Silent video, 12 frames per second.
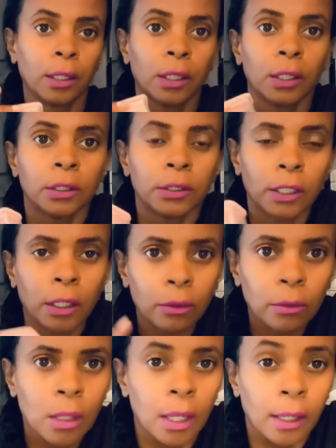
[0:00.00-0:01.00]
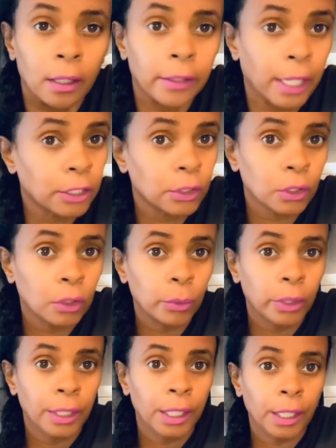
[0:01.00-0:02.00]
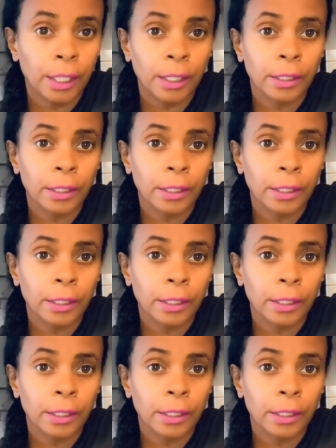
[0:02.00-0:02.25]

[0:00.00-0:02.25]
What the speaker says: so that's all we need